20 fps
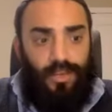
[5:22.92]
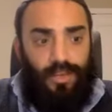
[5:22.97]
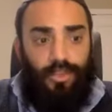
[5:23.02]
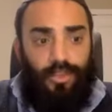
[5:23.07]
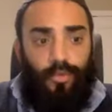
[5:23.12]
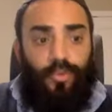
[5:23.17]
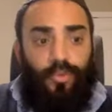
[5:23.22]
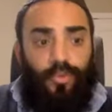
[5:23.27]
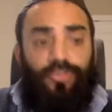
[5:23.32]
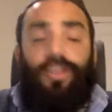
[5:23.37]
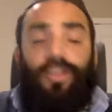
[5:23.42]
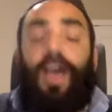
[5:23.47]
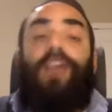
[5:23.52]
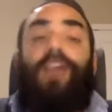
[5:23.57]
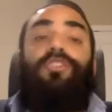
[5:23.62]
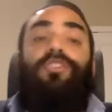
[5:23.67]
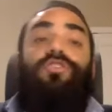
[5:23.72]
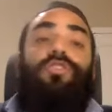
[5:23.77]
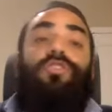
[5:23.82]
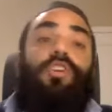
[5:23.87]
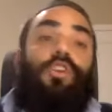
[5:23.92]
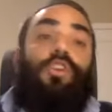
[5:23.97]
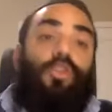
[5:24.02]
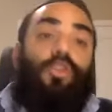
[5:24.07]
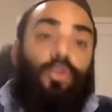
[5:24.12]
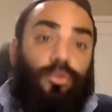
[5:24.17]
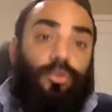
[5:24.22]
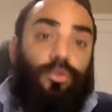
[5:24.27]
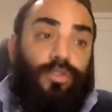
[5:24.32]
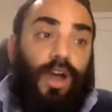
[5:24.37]
The Rashash,
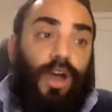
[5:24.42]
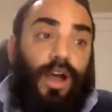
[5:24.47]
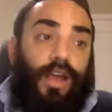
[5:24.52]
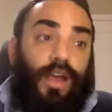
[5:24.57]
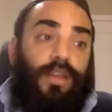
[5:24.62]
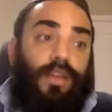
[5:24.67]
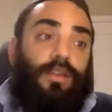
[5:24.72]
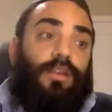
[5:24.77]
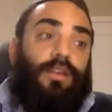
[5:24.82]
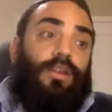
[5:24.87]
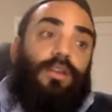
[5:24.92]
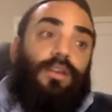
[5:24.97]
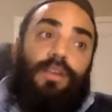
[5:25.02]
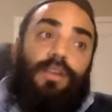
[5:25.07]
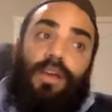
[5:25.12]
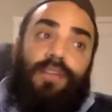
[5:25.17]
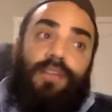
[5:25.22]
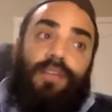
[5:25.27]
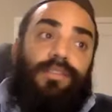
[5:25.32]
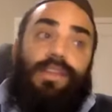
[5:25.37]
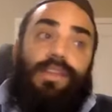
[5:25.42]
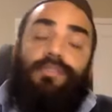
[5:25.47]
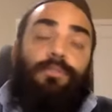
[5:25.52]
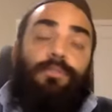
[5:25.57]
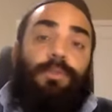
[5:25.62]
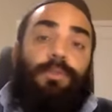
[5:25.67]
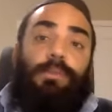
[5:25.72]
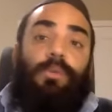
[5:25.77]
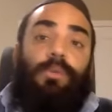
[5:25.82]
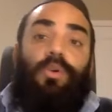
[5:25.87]
who died, has never
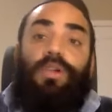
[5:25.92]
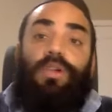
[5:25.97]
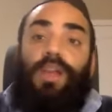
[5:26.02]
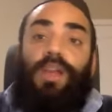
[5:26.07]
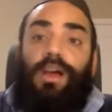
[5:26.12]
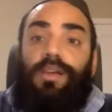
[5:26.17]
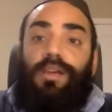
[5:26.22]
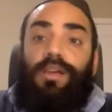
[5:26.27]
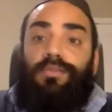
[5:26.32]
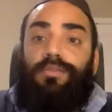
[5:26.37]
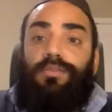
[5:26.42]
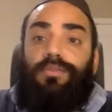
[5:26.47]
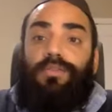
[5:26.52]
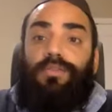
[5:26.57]
been more alive.